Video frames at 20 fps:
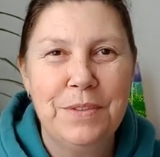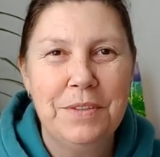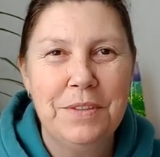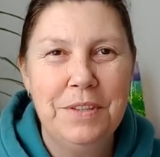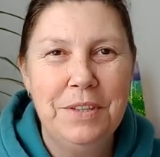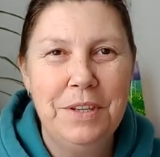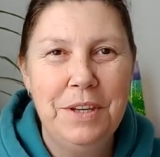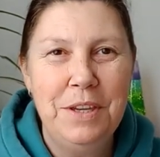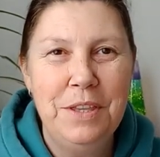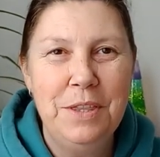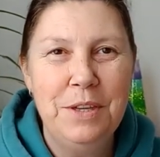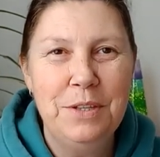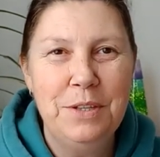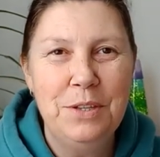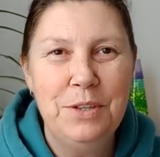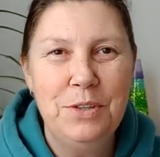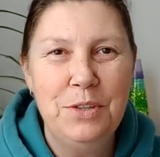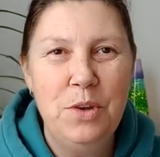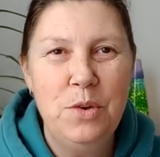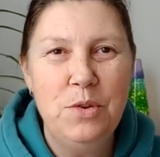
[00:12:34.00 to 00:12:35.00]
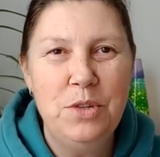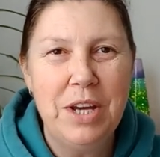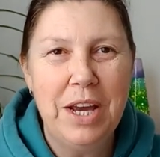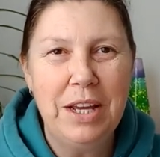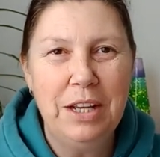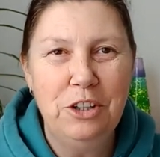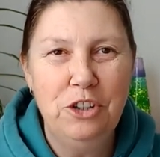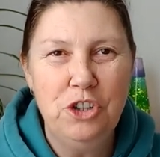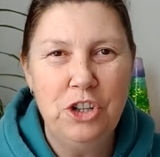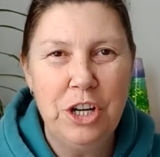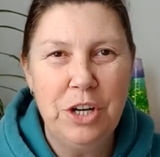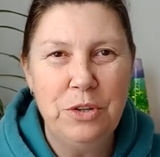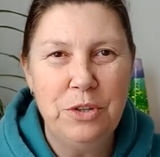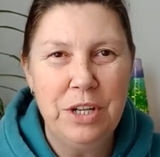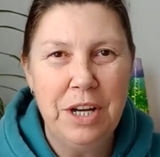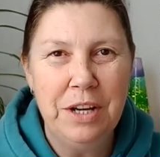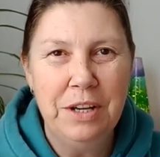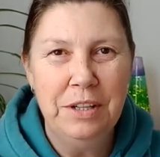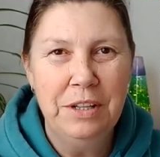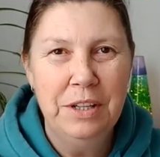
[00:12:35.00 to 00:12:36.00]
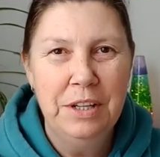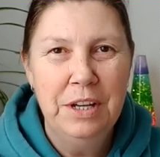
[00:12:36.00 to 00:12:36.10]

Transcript: See, this is you taking shelter.